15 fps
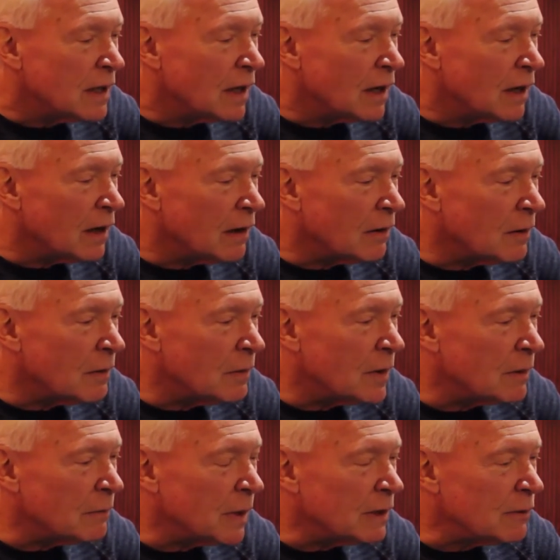Uh,
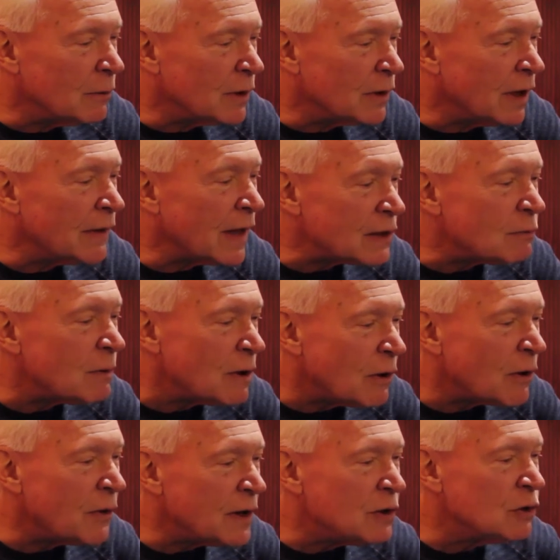but th that's one of
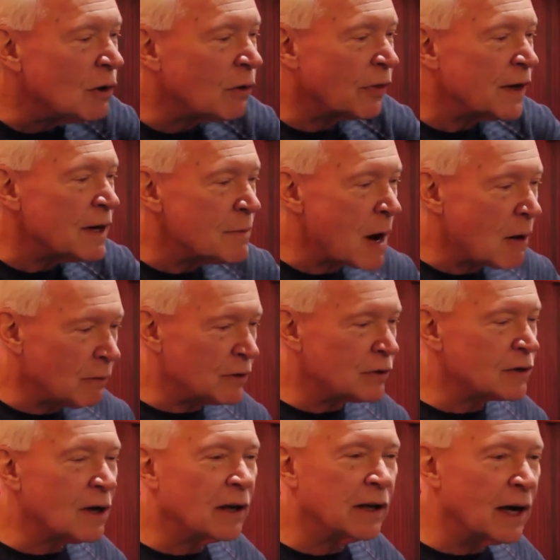the things you don't think about when
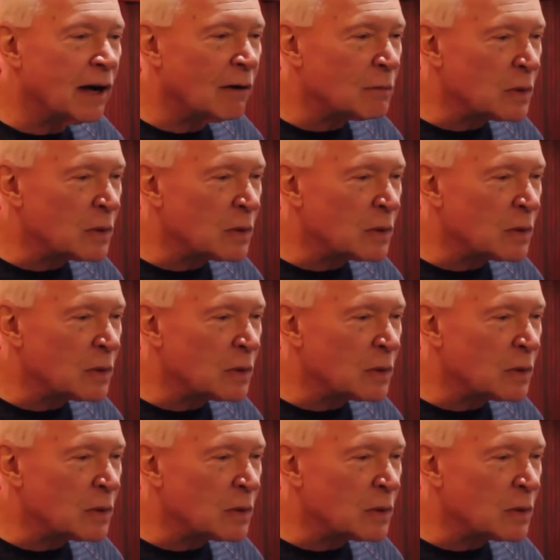you're starting out.